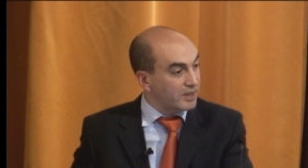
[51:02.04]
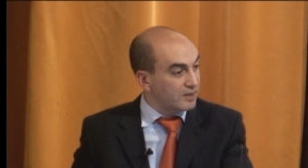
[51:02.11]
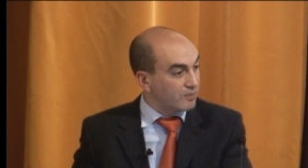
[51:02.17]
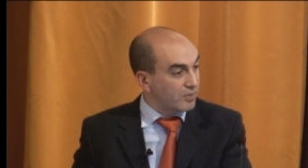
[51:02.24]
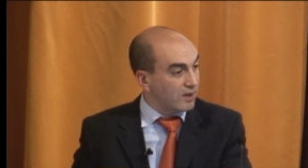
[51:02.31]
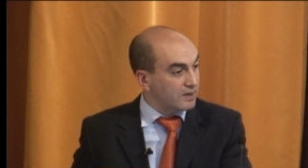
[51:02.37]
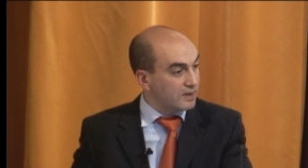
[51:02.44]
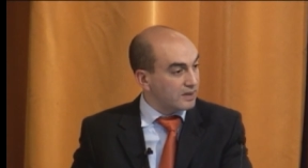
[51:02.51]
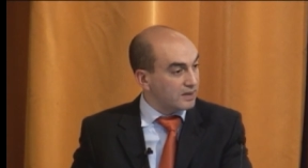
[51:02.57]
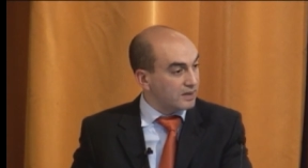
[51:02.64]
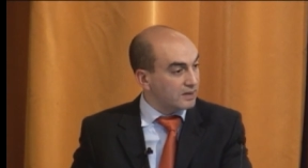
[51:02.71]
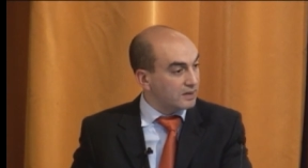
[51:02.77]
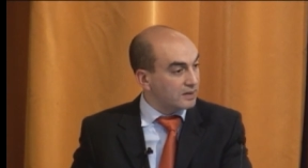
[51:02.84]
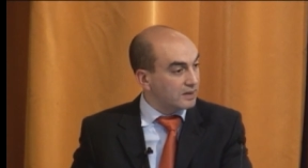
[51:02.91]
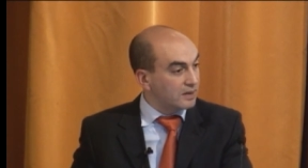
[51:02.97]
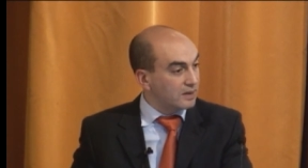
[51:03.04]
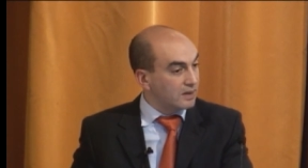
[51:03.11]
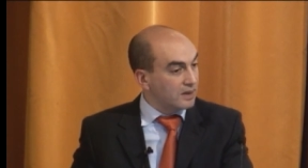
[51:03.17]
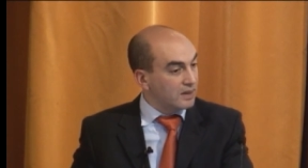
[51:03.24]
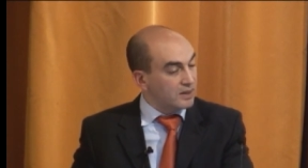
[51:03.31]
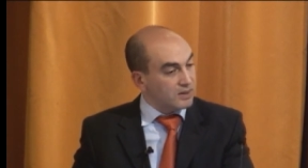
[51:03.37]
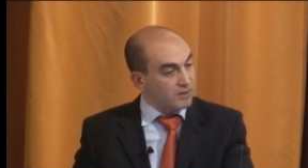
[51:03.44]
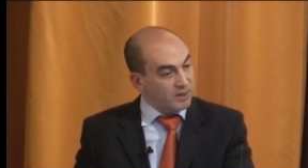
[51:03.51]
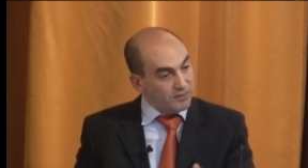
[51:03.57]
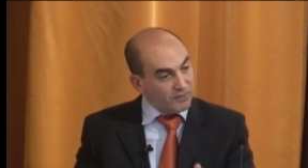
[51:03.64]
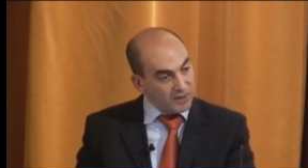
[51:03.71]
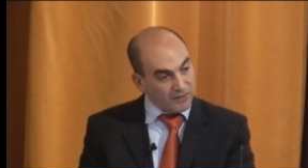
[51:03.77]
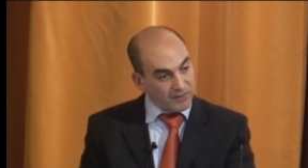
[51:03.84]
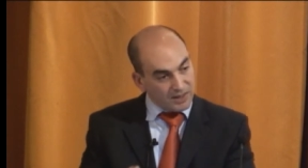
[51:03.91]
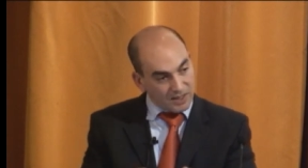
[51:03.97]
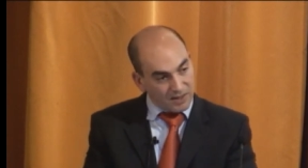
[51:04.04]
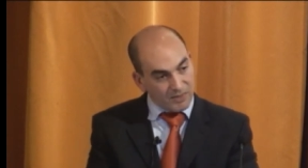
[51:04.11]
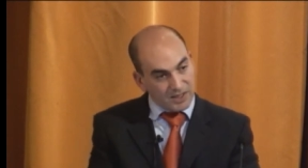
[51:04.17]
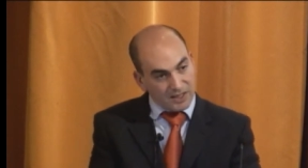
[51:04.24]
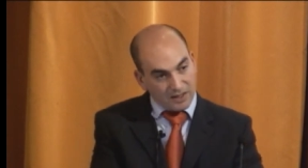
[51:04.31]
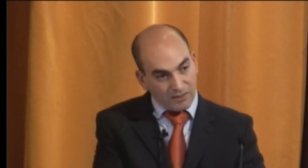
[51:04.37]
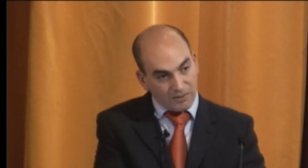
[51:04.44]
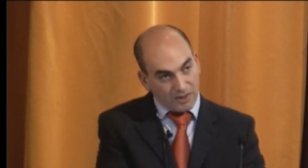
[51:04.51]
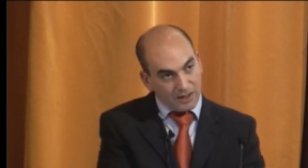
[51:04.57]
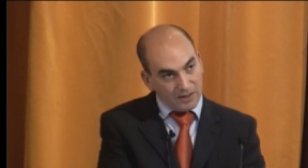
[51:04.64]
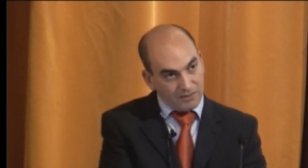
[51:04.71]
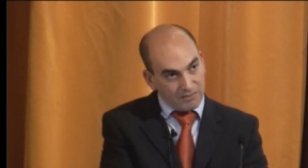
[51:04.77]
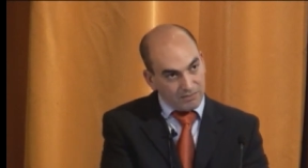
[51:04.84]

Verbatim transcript: processing. So if you give the stimulus at the right